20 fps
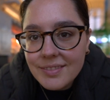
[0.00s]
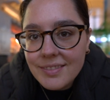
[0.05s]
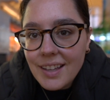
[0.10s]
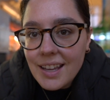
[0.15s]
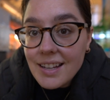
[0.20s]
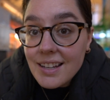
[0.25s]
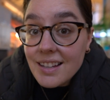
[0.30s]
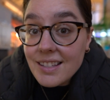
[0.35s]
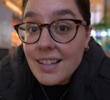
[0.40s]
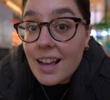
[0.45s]

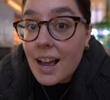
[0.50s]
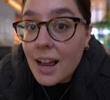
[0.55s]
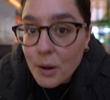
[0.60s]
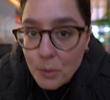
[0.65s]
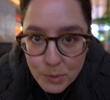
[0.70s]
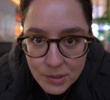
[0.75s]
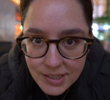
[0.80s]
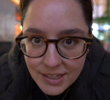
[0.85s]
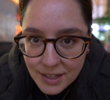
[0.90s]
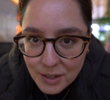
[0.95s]
And as I
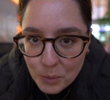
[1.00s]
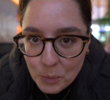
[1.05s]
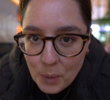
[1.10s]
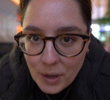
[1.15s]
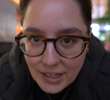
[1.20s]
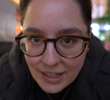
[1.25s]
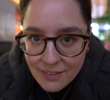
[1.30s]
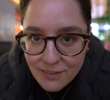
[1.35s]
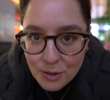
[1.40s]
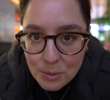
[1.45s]
was here
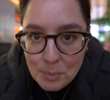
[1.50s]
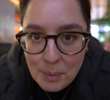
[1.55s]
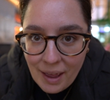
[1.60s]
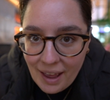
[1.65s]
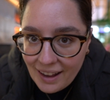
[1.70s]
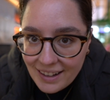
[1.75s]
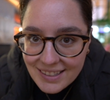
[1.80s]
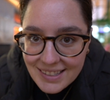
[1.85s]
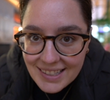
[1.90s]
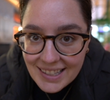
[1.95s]
waiting for
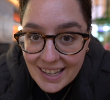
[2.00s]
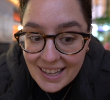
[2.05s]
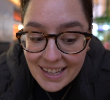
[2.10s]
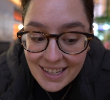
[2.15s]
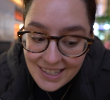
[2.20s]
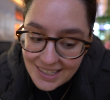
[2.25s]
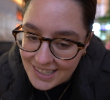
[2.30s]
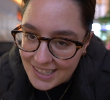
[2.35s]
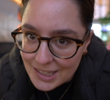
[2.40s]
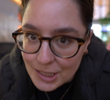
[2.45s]
Max to get
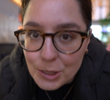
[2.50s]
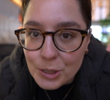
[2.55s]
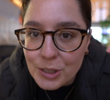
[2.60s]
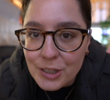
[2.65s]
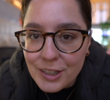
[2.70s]
his little